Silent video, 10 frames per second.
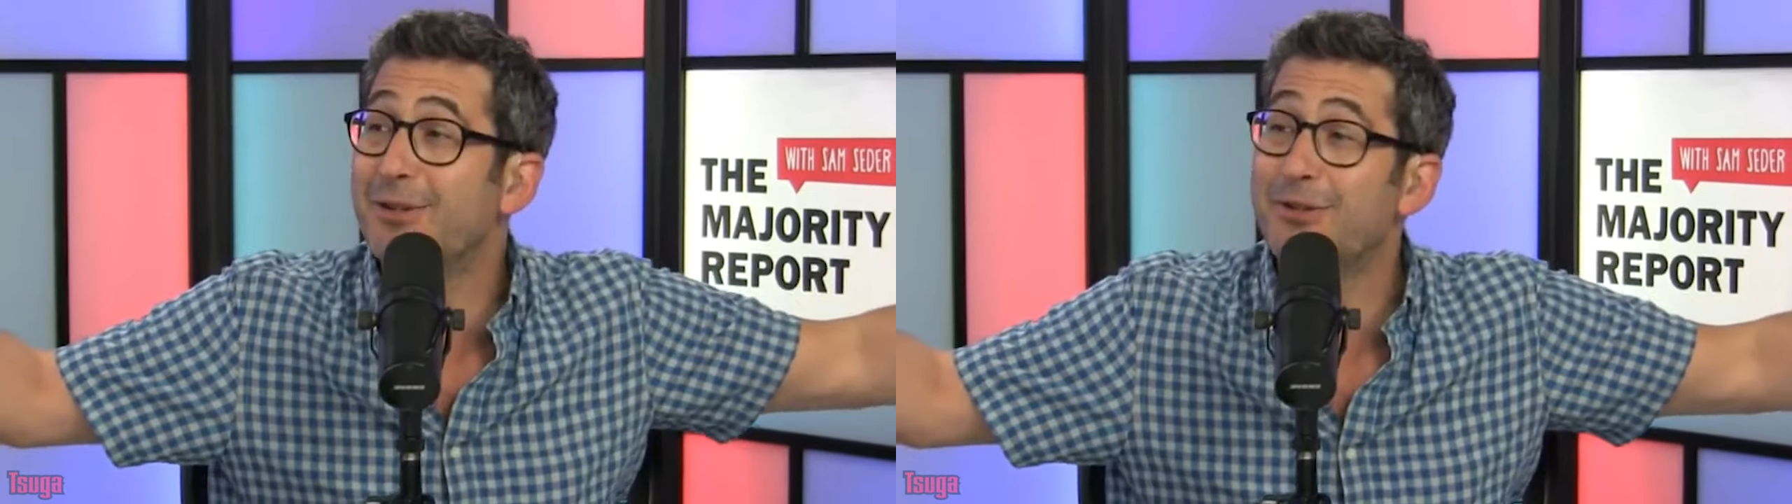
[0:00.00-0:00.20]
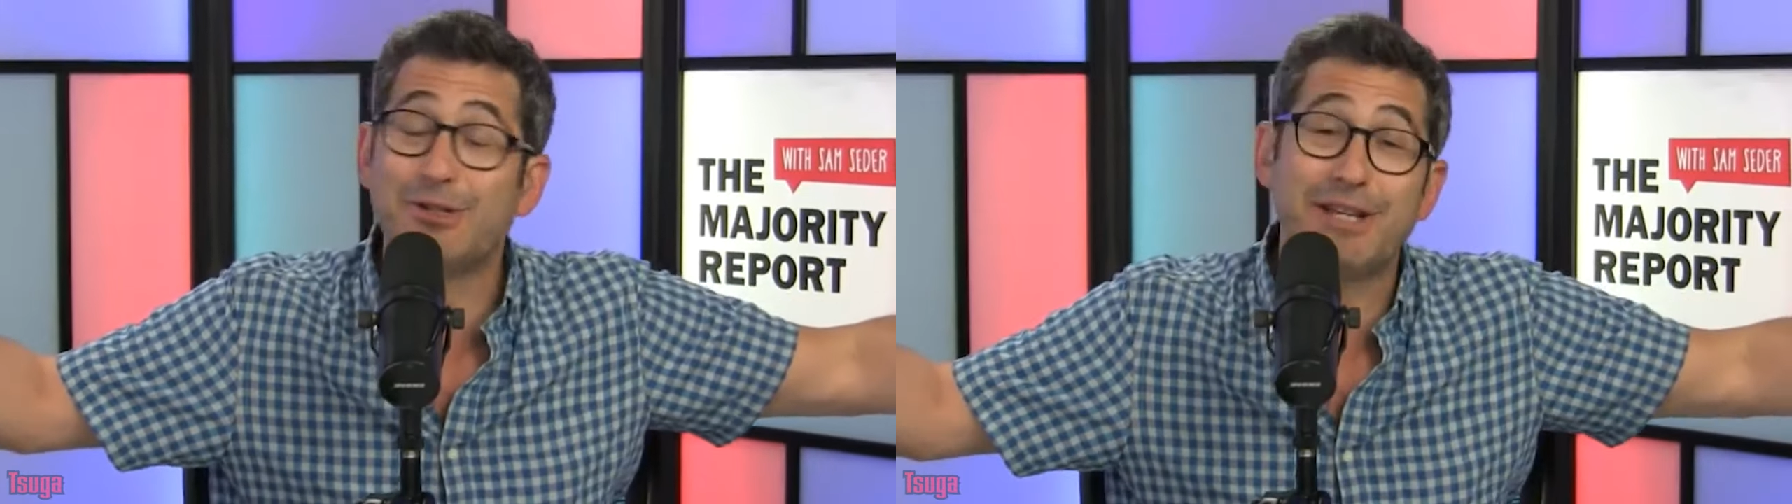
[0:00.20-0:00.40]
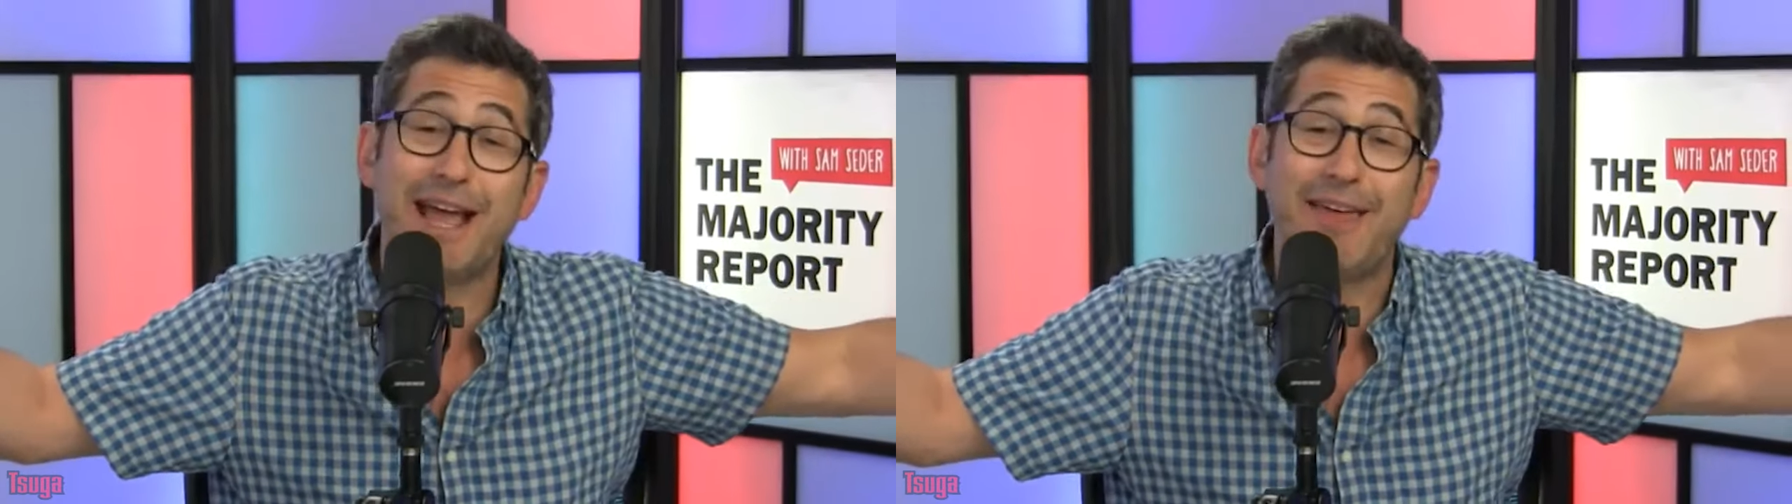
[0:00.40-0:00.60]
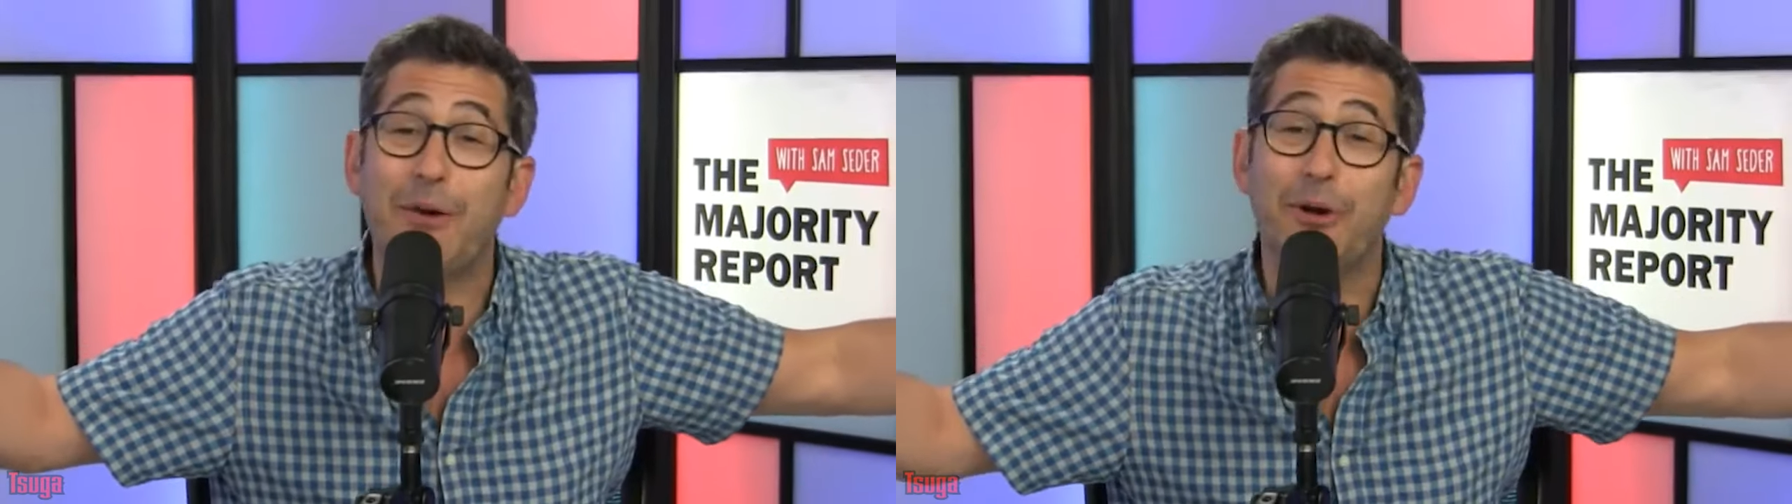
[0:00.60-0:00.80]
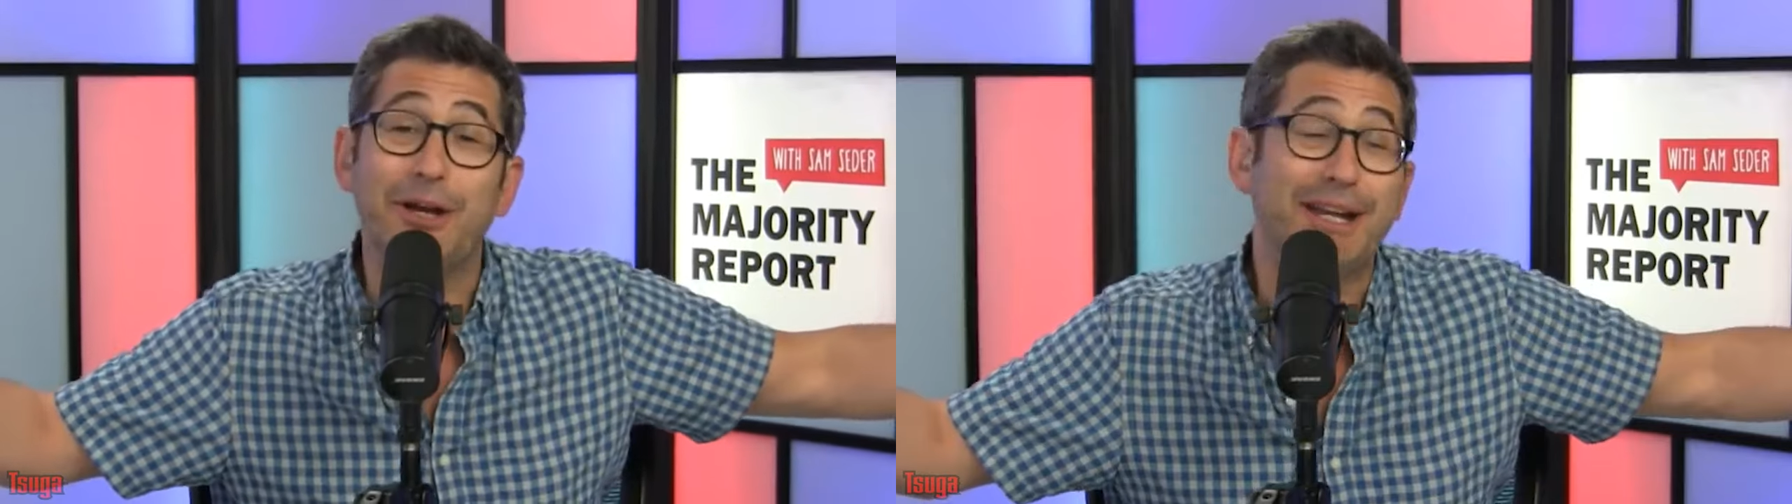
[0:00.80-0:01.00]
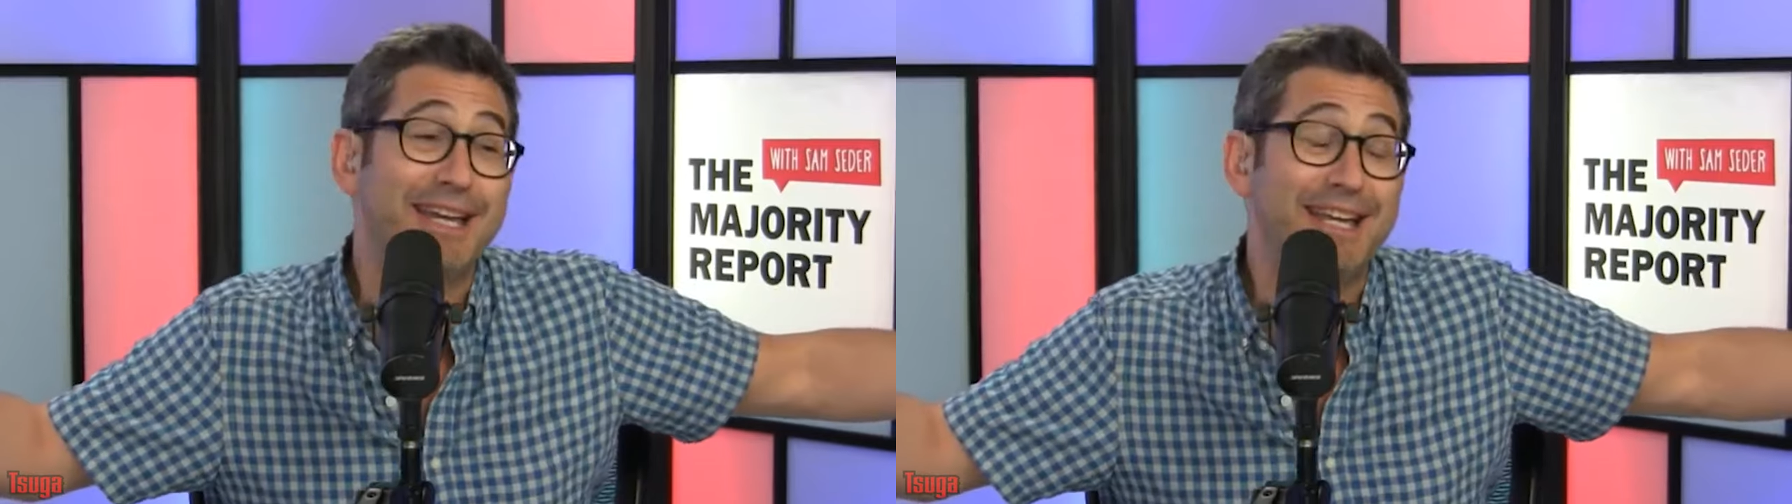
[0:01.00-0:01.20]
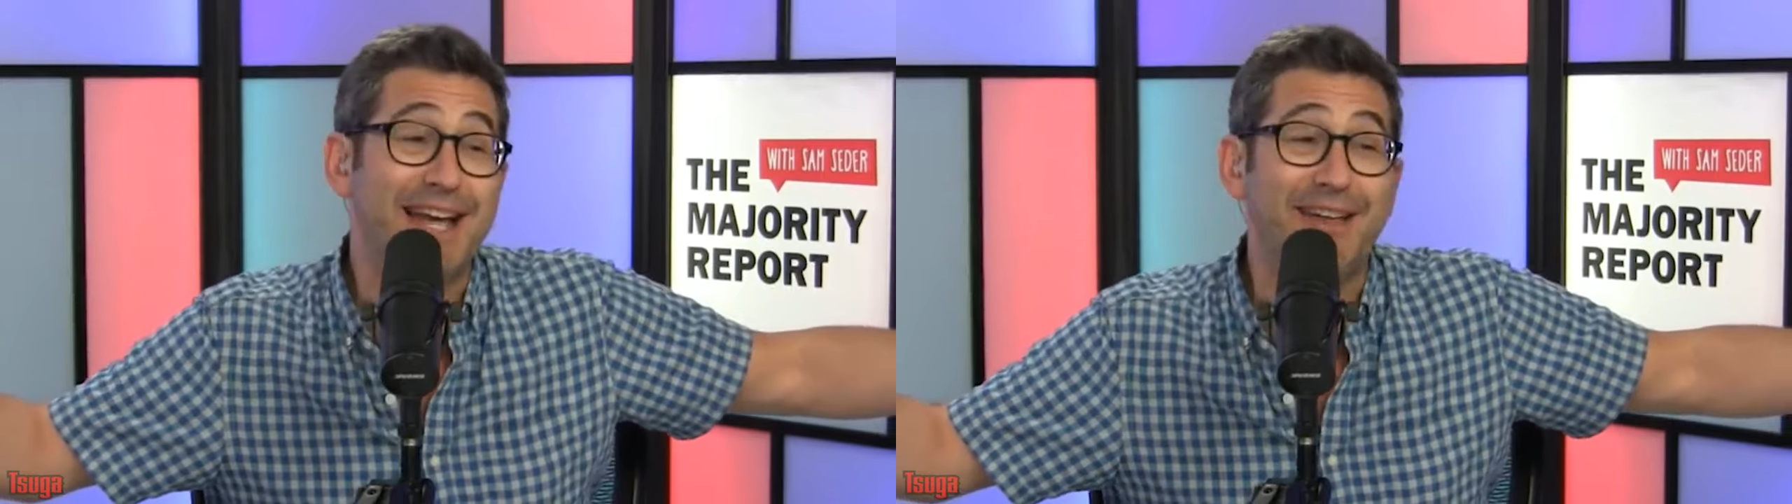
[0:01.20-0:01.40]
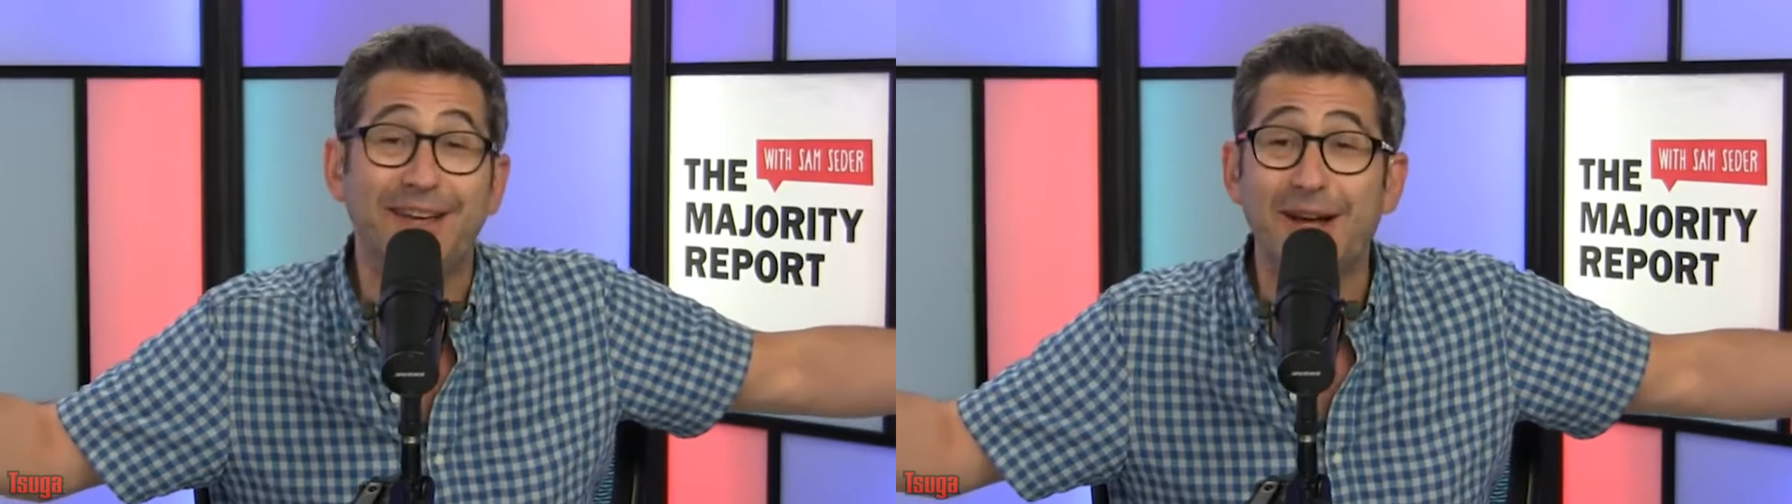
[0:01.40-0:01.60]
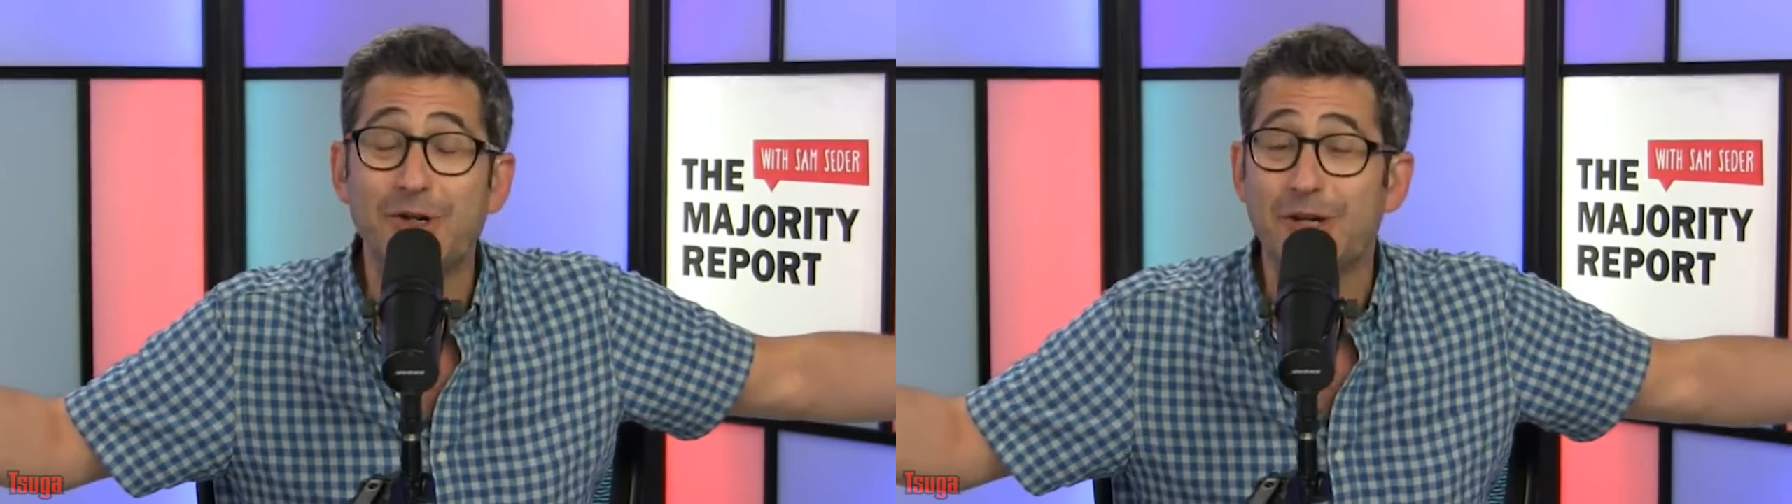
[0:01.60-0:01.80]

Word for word: As soon as you say that, we're going to kick you out of the